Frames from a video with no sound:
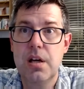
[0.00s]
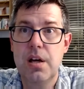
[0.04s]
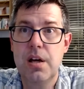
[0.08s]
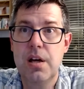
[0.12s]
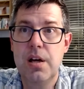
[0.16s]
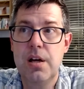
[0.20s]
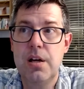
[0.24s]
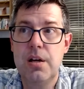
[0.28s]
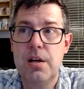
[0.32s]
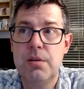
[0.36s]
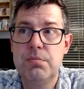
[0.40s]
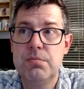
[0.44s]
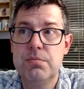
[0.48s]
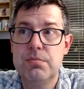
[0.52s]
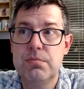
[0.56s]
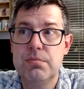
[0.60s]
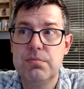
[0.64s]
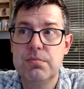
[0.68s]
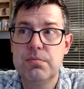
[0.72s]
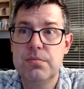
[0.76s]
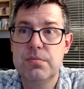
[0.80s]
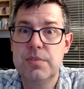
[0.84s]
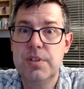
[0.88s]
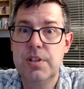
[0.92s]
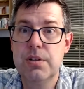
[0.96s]

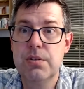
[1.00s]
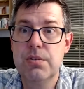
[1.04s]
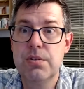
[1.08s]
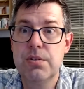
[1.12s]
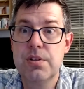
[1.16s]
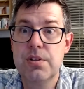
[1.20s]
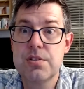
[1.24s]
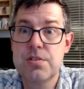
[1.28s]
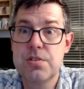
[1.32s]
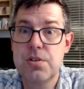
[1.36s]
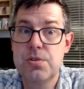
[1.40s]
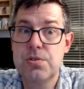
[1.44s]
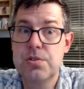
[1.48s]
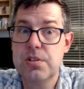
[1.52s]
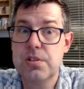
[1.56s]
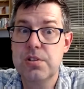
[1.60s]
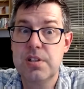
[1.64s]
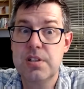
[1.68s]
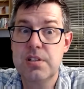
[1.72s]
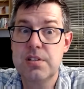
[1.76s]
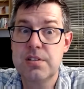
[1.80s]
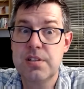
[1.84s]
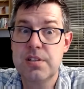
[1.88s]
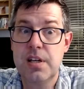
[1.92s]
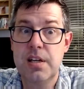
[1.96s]
the social
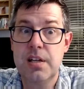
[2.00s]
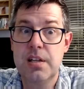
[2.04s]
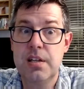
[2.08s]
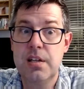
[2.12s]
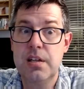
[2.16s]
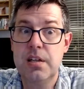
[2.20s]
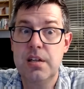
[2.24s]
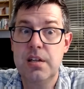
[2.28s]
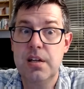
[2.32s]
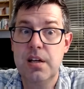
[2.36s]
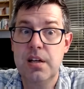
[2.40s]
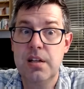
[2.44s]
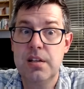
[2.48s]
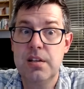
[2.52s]
anxiety